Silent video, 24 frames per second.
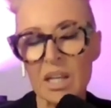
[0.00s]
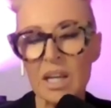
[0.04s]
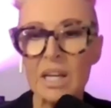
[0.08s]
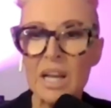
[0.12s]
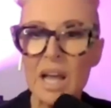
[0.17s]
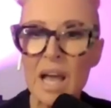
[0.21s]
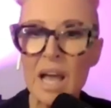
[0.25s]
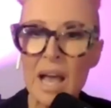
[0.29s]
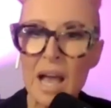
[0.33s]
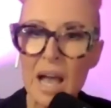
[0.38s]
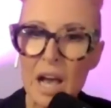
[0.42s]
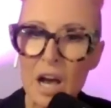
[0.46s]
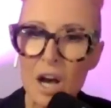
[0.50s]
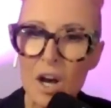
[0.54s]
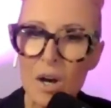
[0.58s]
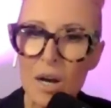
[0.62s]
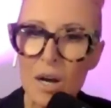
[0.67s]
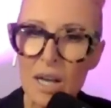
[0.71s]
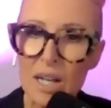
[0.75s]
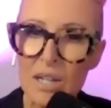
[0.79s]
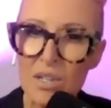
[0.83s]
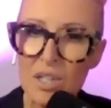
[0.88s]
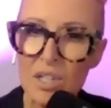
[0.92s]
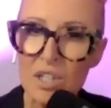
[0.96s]
and how
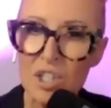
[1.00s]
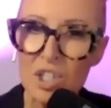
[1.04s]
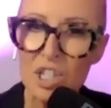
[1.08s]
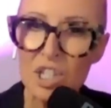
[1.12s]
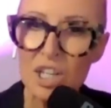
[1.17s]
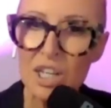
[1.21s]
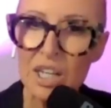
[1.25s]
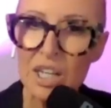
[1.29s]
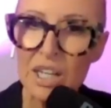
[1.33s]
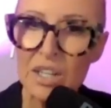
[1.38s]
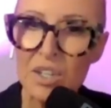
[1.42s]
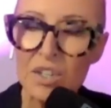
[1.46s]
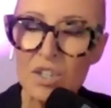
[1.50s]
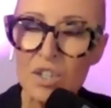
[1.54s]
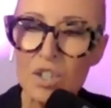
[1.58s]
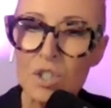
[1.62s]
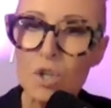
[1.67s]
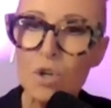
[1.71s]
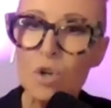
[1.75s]
has it changed?